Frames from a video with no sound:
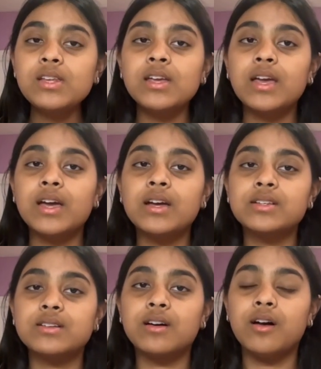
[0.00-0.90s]
and
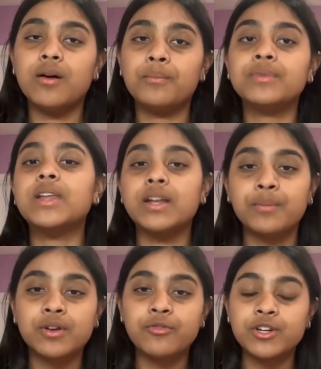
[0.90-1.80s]
then I'm
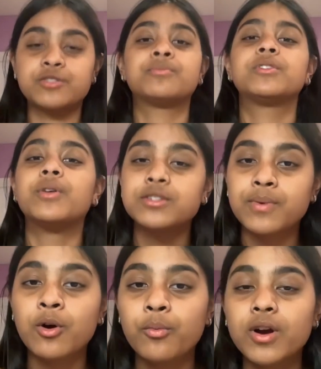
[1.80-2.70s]
gonna finish the rest of my
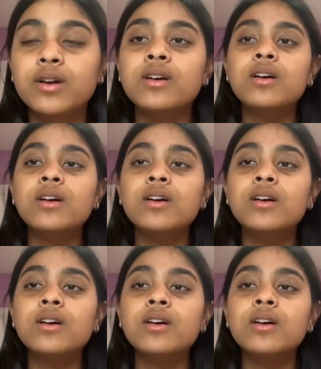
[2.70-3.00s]
homework.